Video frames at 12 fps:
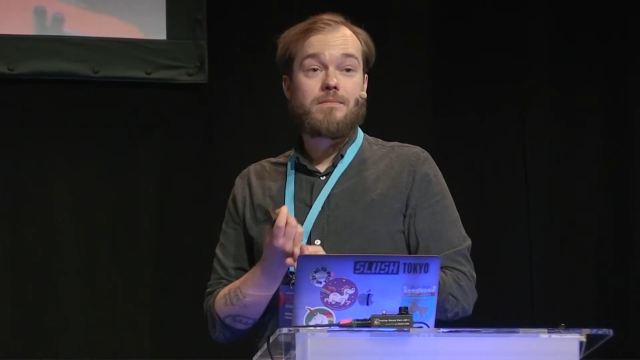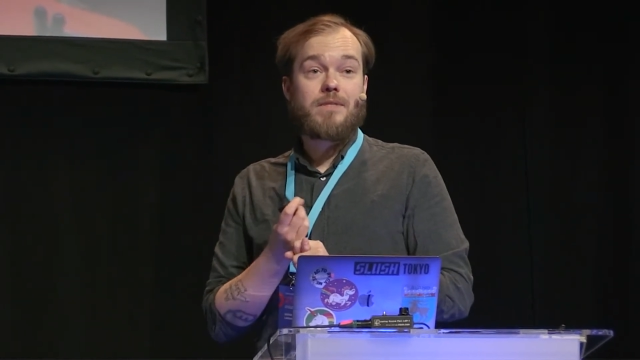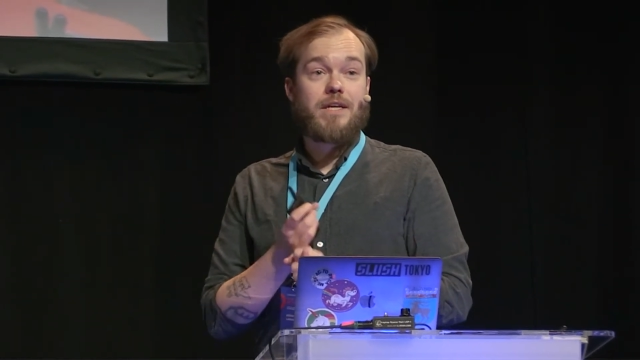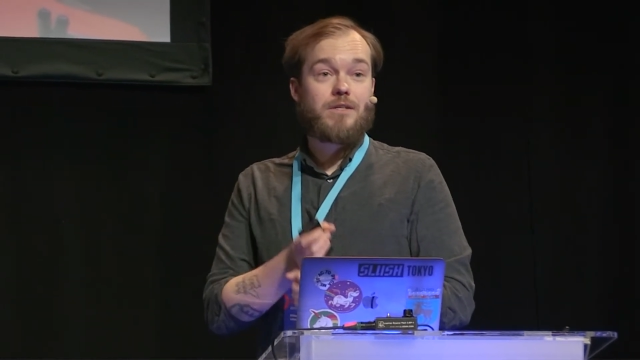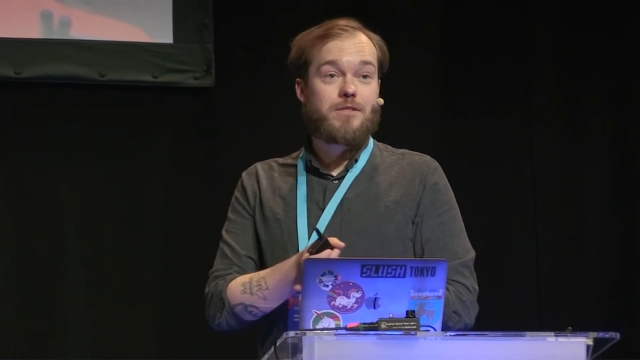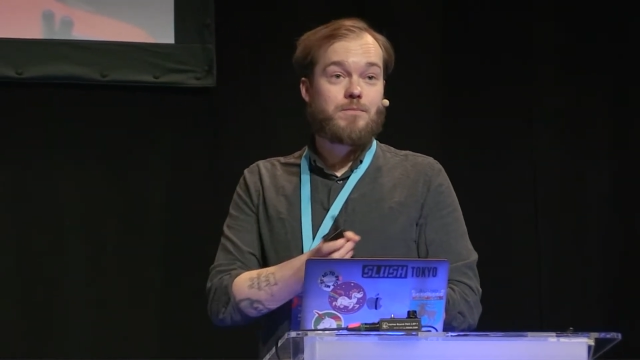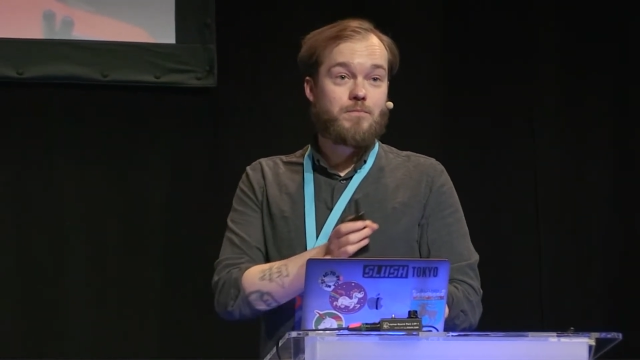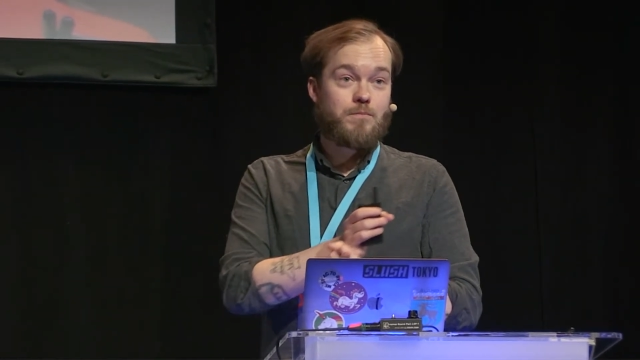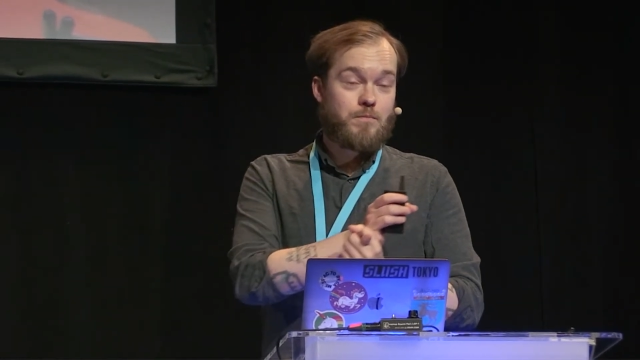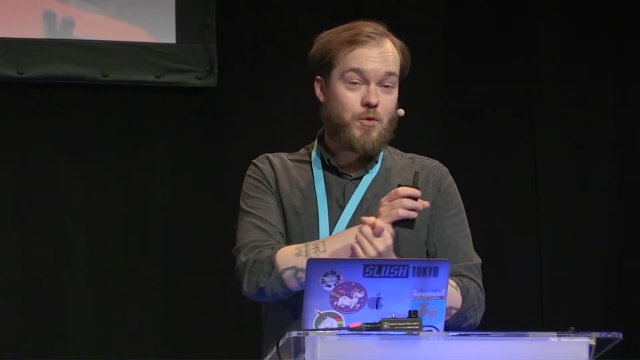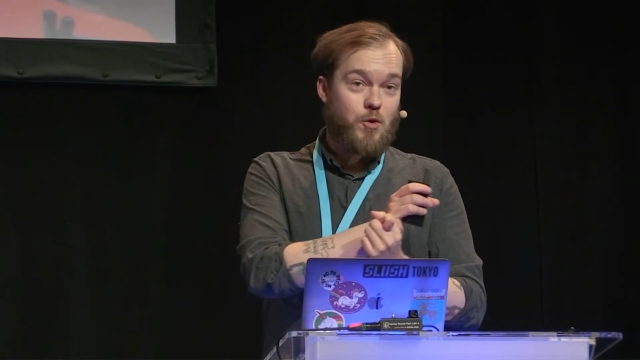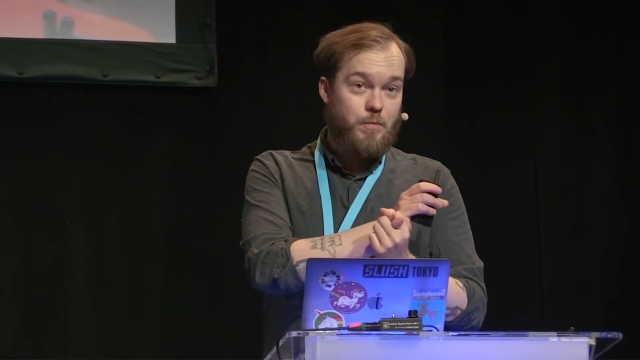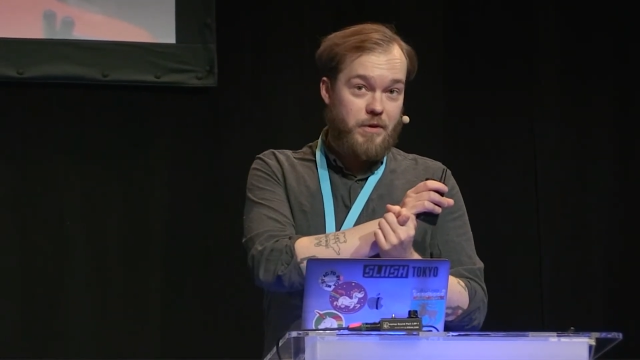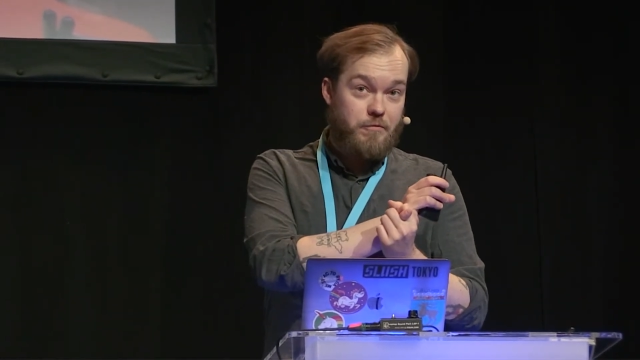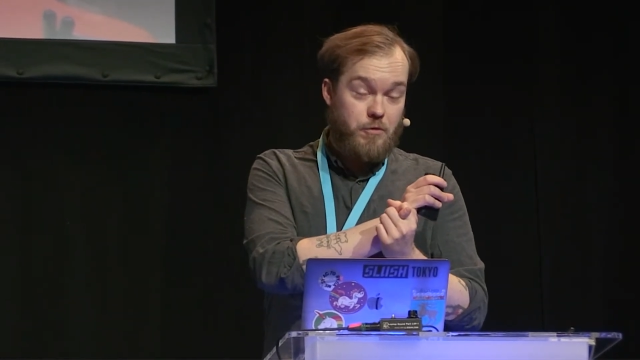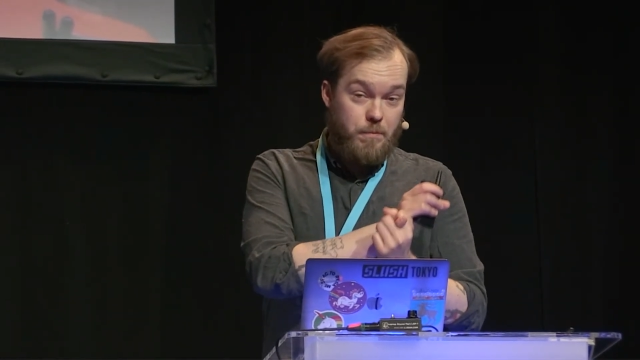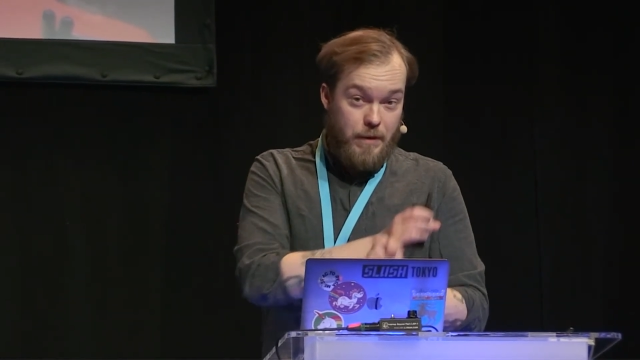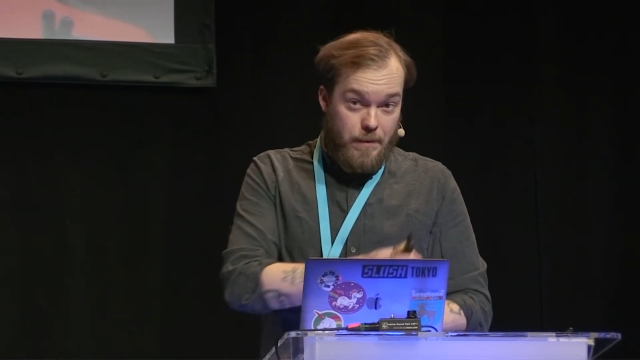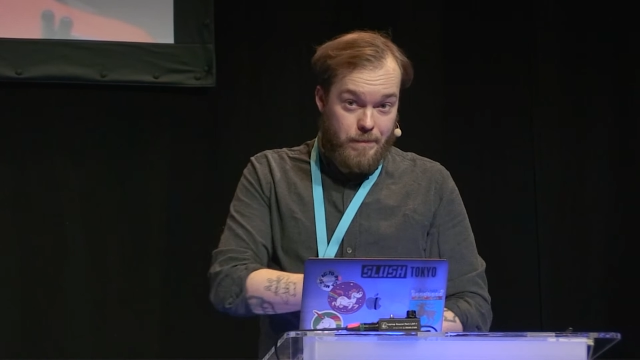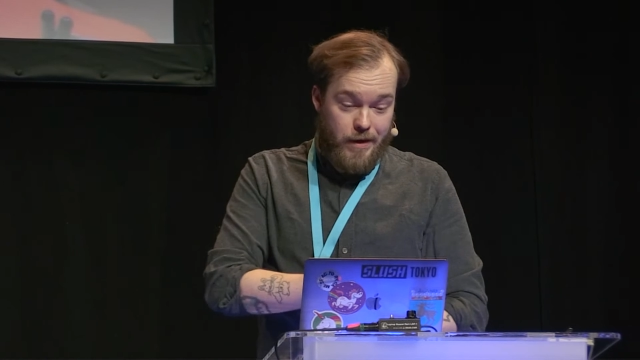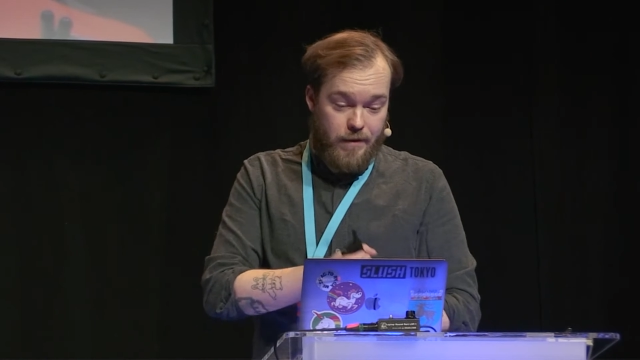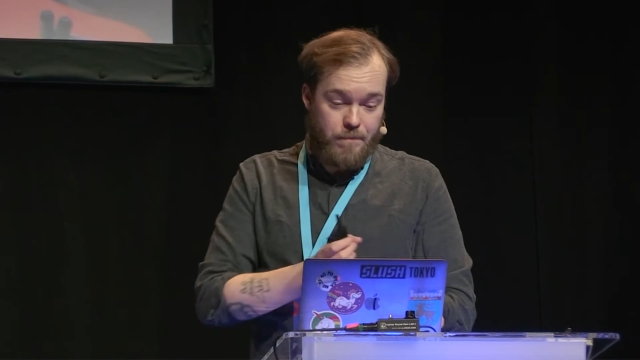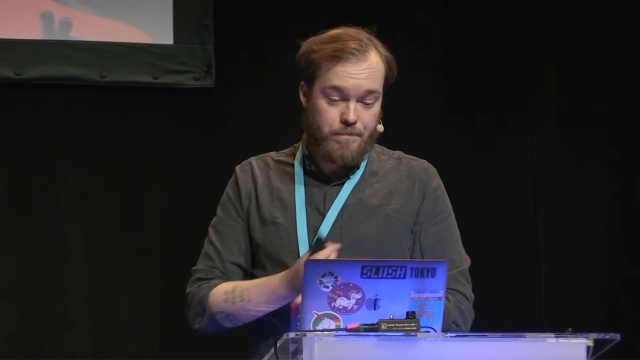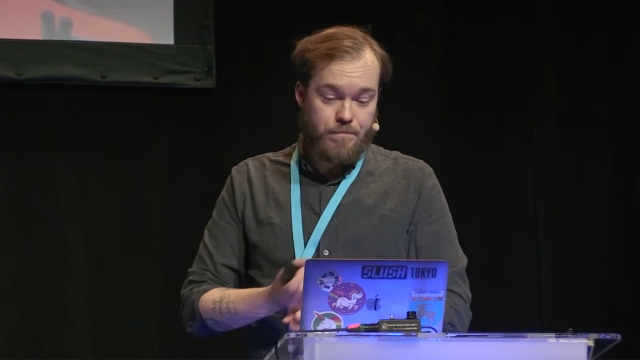that is open for
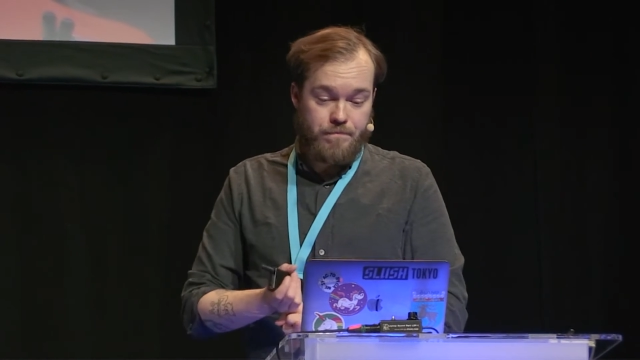public.